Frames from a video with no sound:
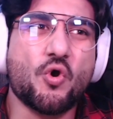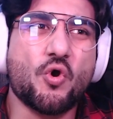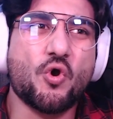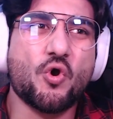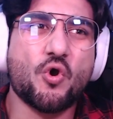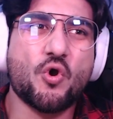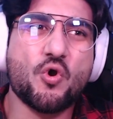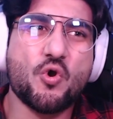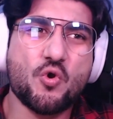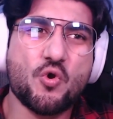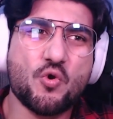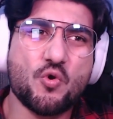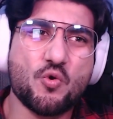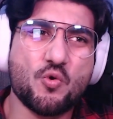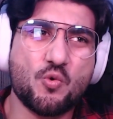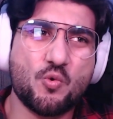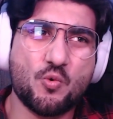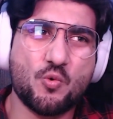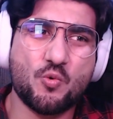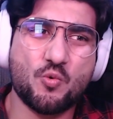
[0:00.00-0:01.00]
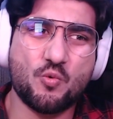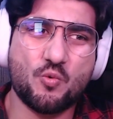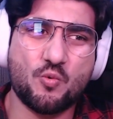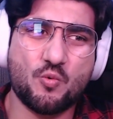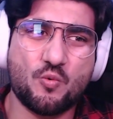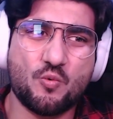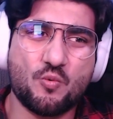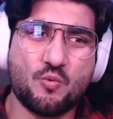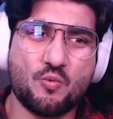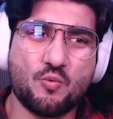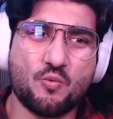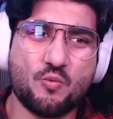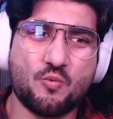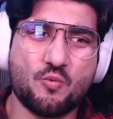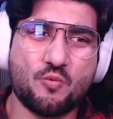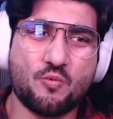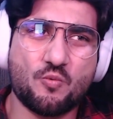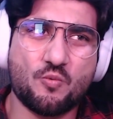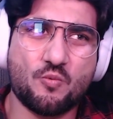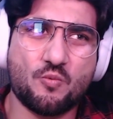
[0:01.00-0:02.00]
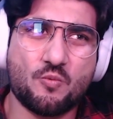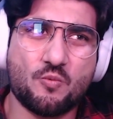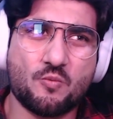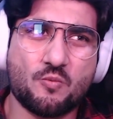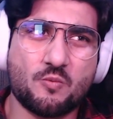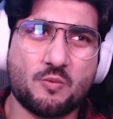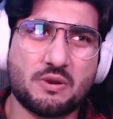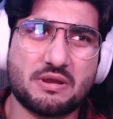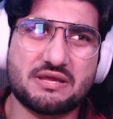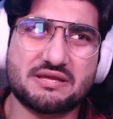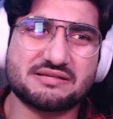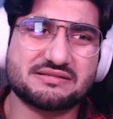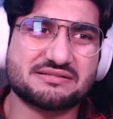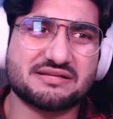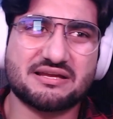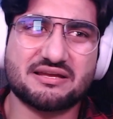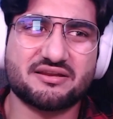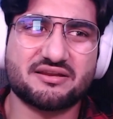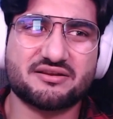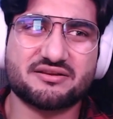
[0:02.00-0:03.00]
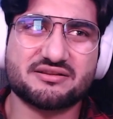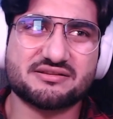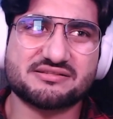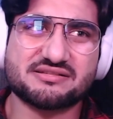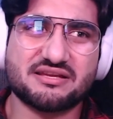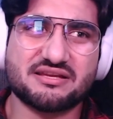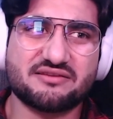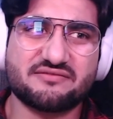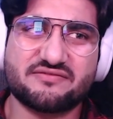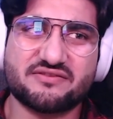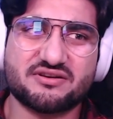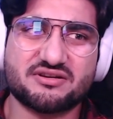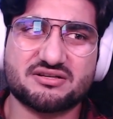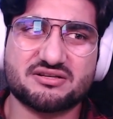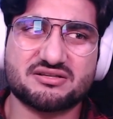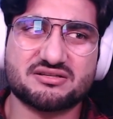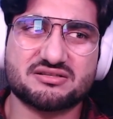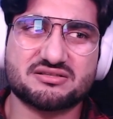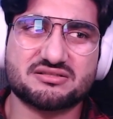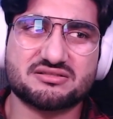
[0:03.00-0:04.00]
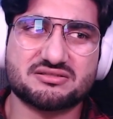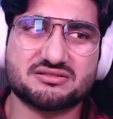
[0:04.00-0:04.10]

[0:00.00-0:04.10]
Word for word: Oh. He's not here to save her.